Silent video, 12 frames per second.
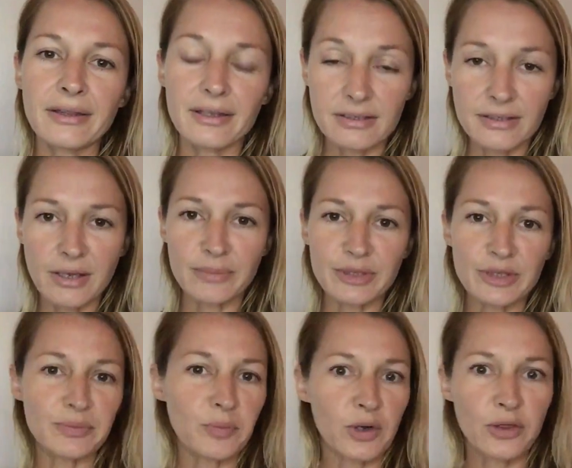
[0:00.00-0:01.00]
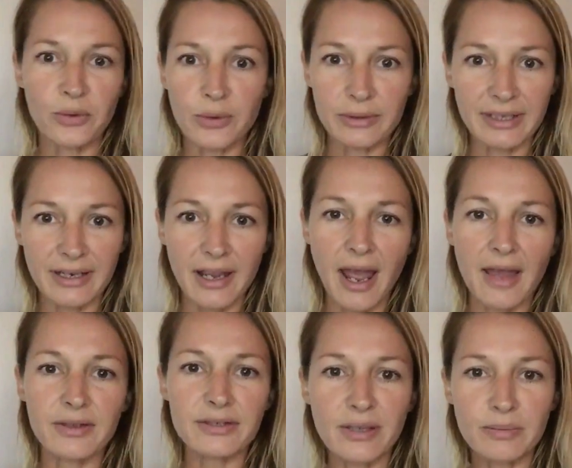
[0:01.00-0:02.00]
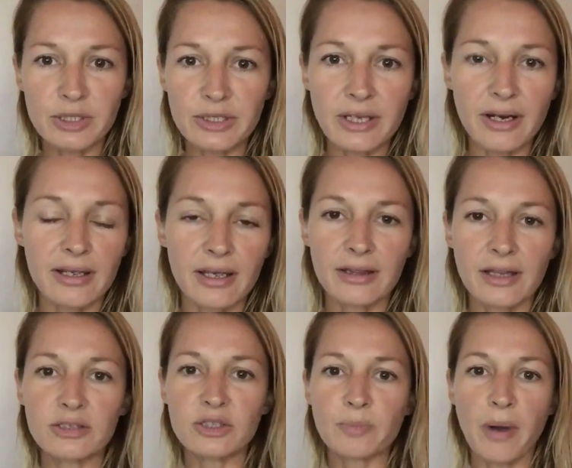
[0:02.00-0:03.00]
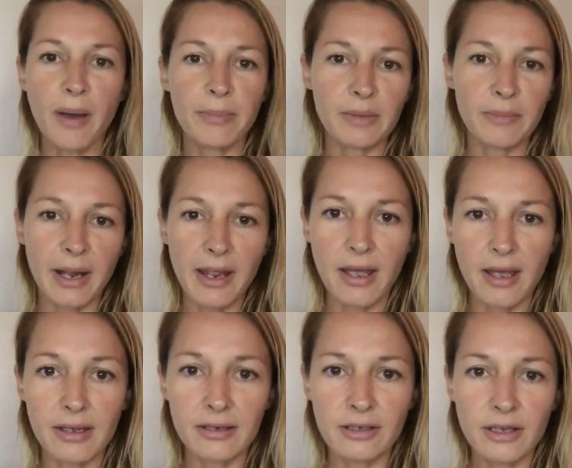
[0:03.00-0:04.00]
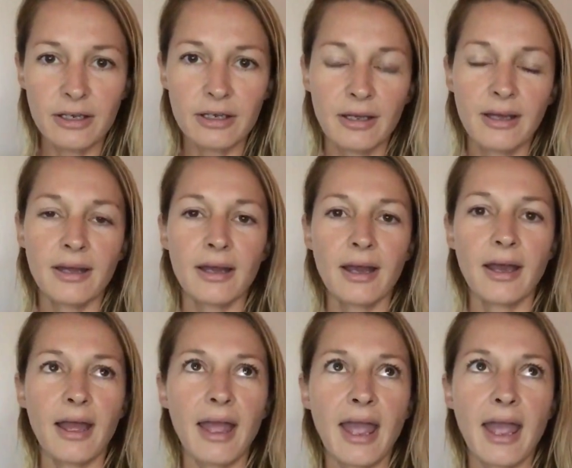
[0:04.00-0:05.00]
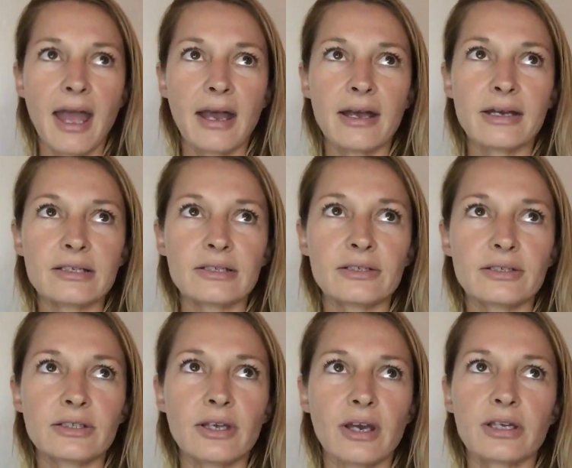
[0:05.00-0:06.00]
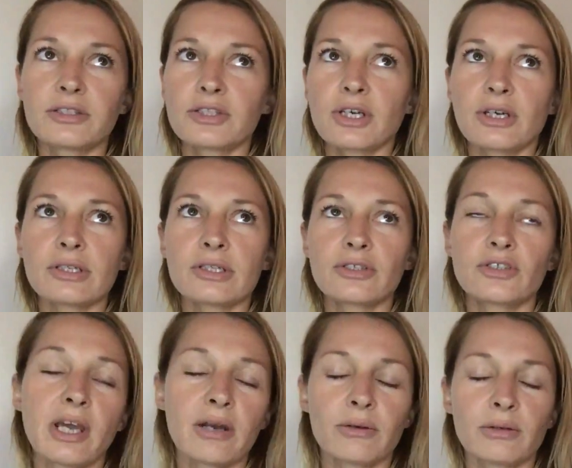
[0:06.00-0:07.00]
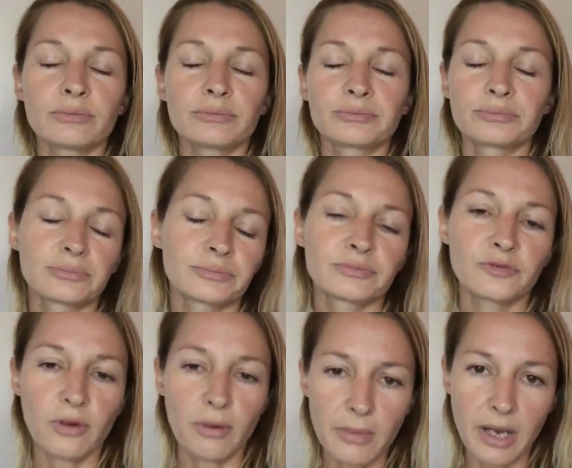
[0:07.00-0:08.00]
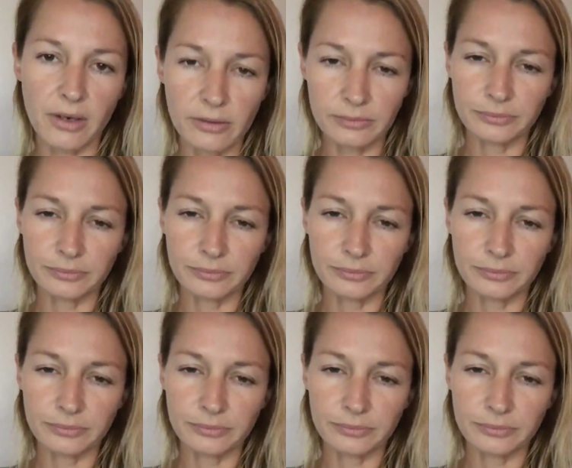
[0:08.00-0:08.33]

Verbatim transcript: this subject more thoroughly. And the subjects that I get, they just pop into my head and I just channel from there.